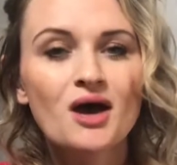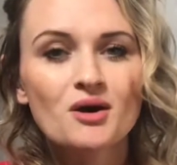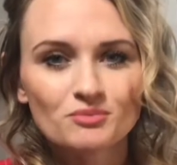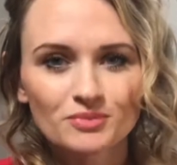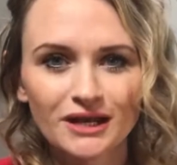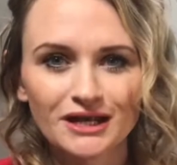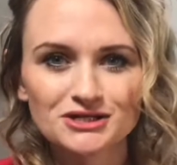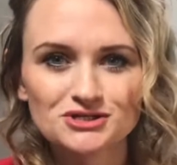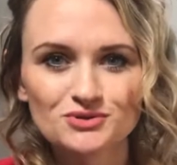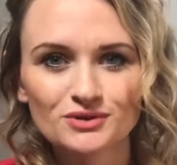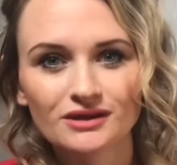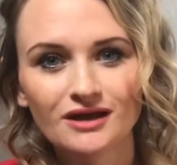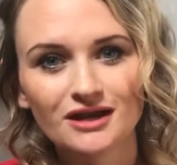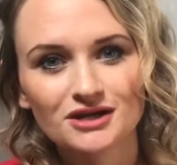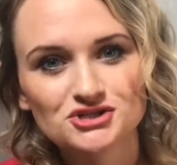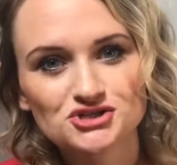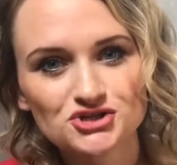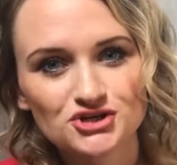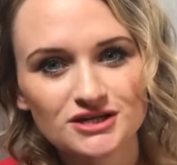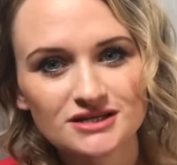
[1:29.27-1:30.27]
But I do a lot
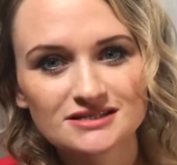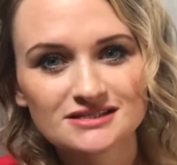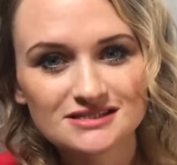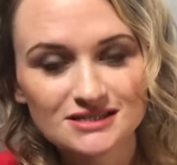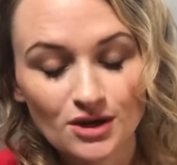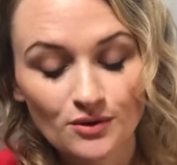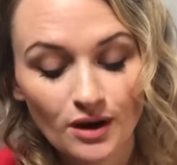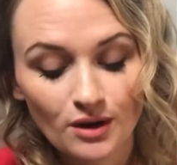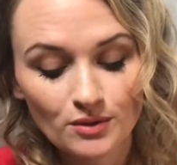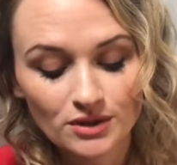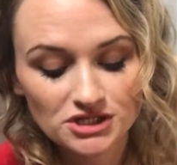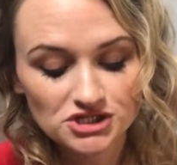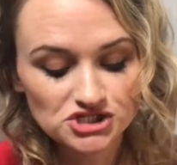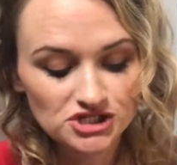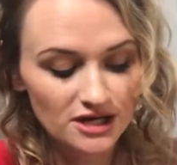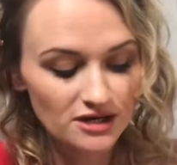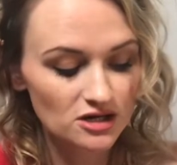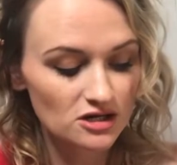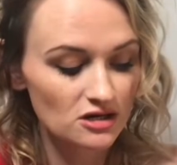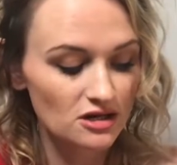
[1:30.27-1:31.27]
of trees. So I want to
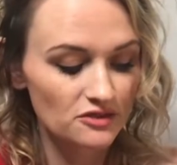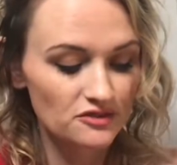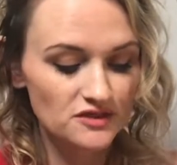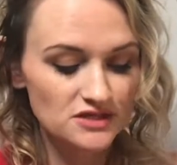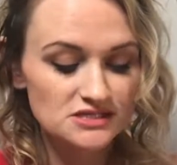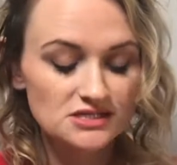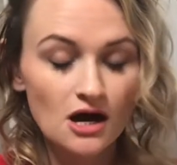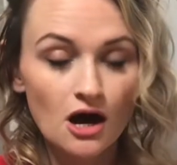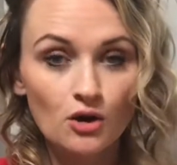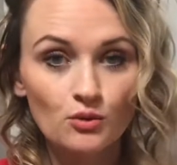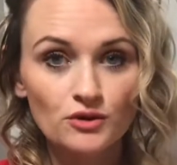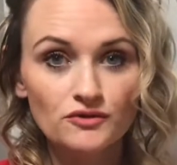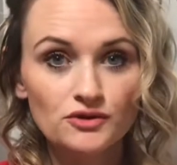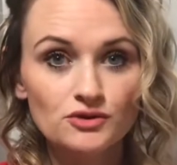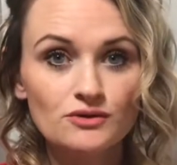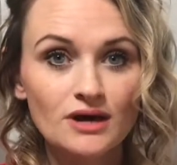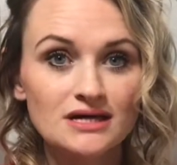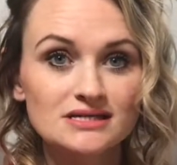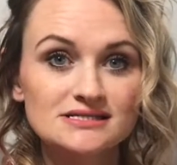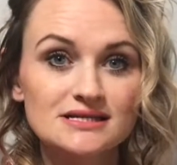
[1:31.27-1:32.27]
share this haul with you
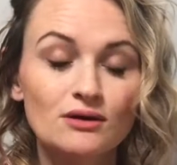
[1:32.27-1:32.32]
guys.